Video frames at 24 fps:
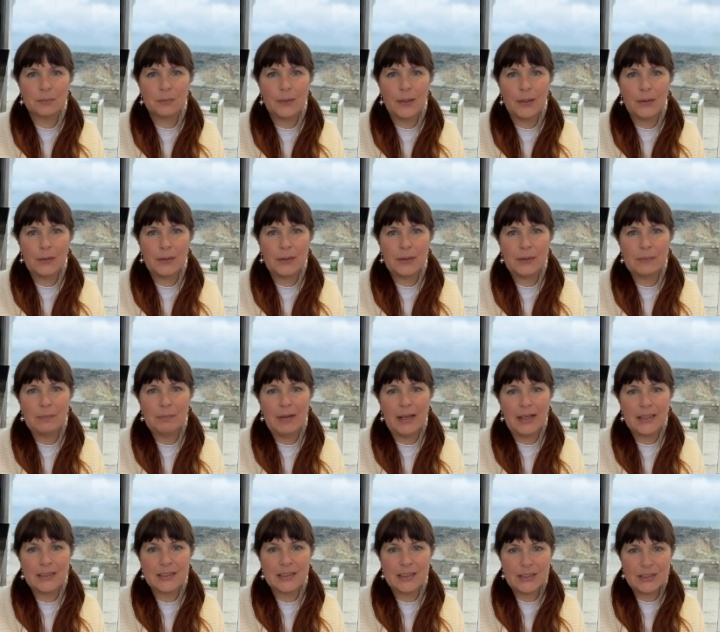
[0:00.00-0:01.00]
Welcome
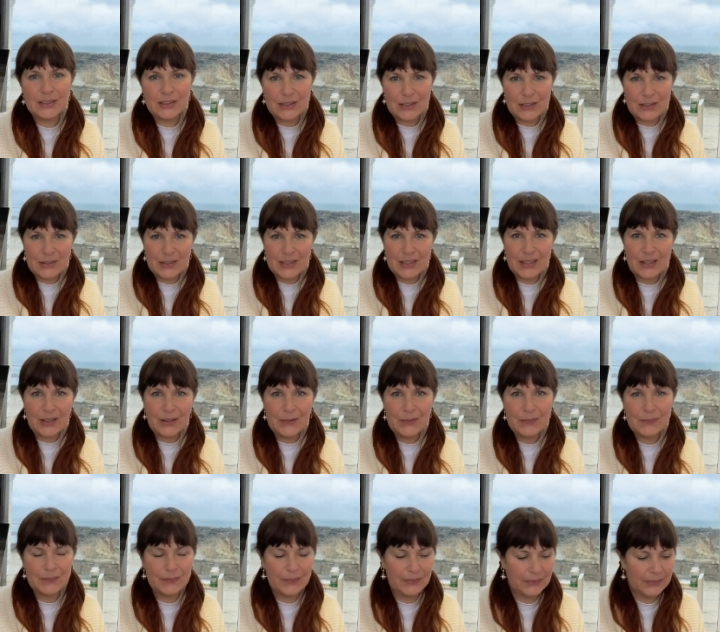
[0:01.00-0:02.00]
back to the studio
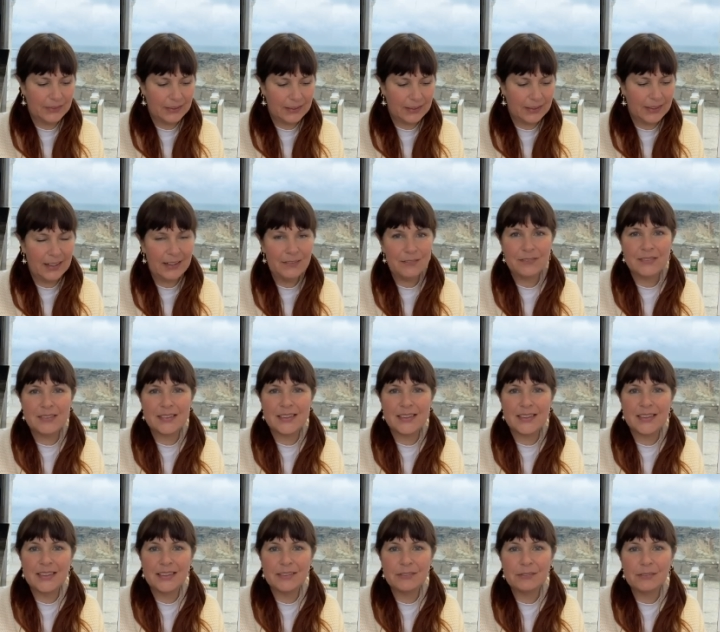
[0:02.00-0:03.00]
on the cliffs
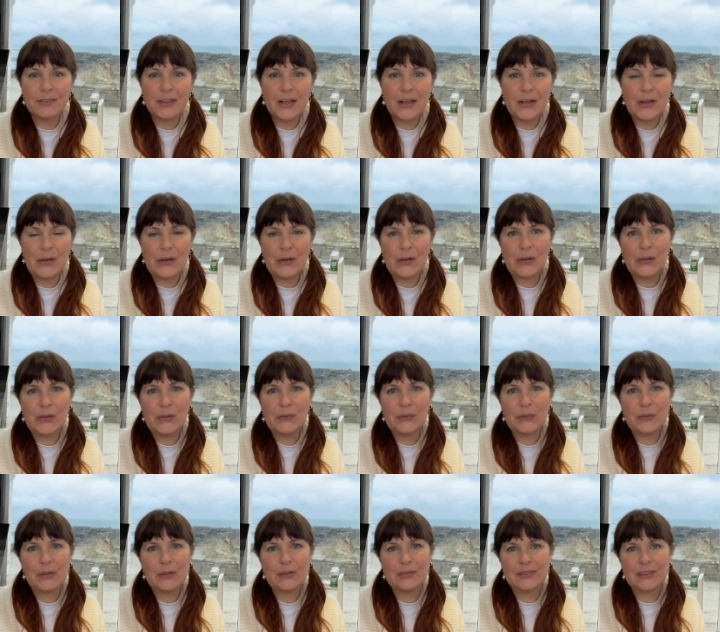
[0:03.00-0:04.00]
in the far
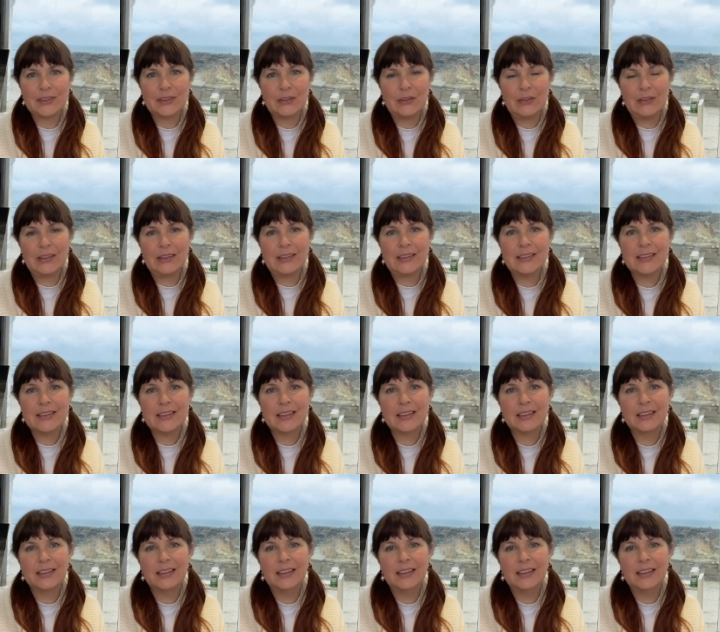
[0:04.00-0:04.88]
north of Scotland.